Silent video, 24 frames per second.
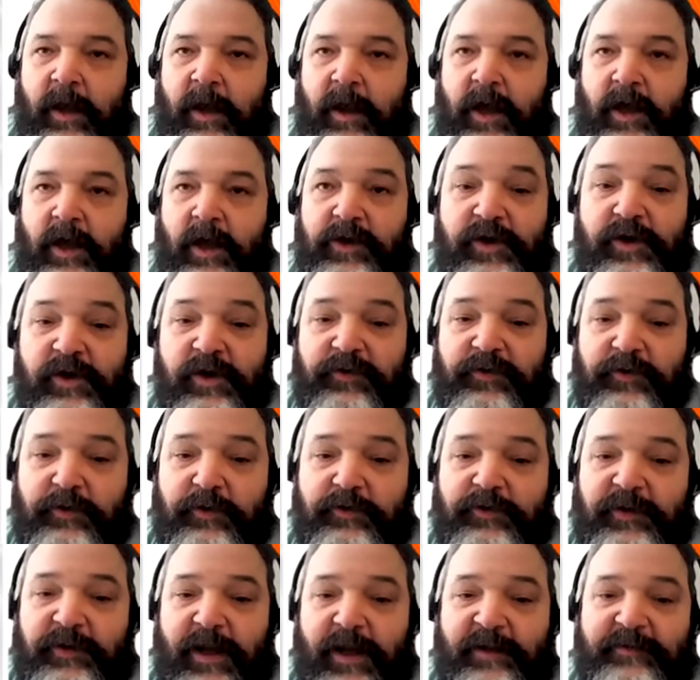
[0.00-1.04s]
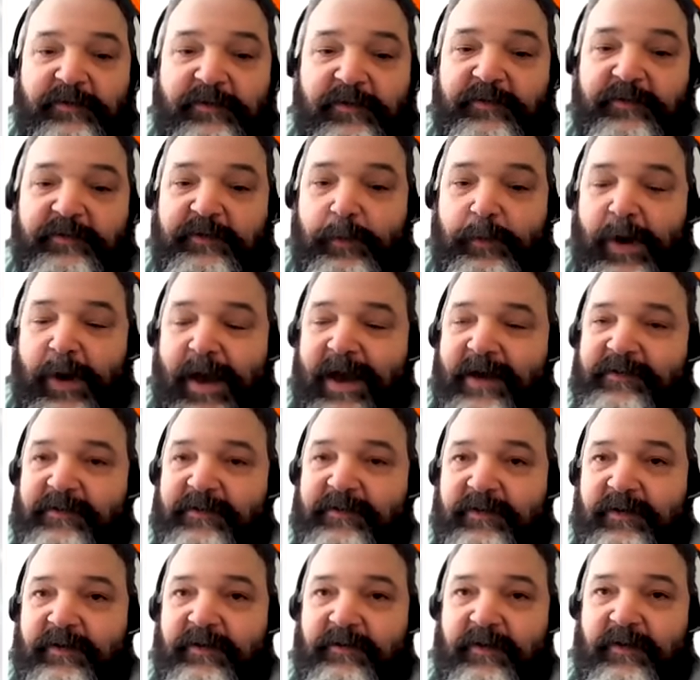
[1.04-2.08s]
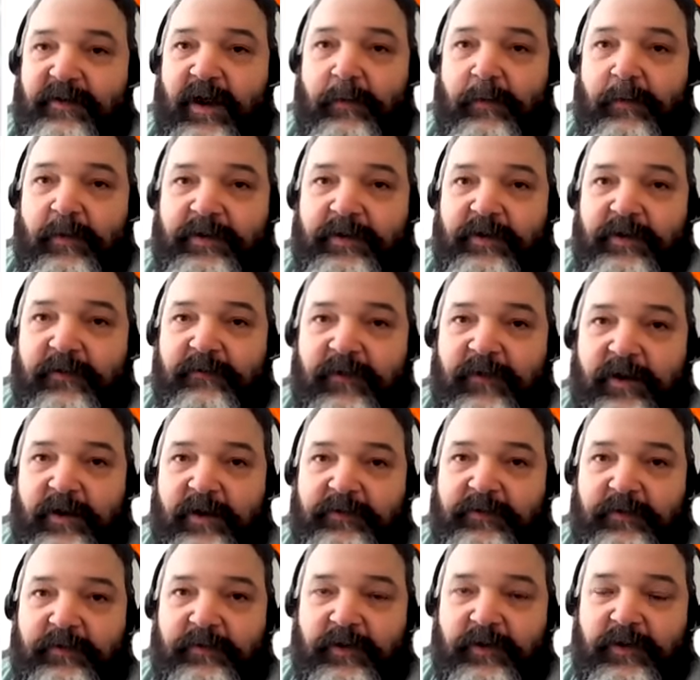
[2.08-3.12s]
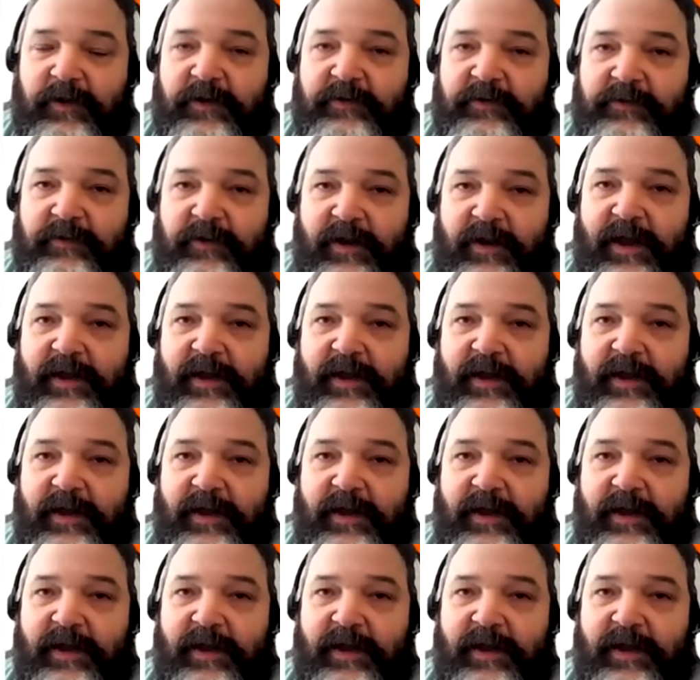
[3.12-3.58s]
You get 2 chances to pass the exam at the advanced certification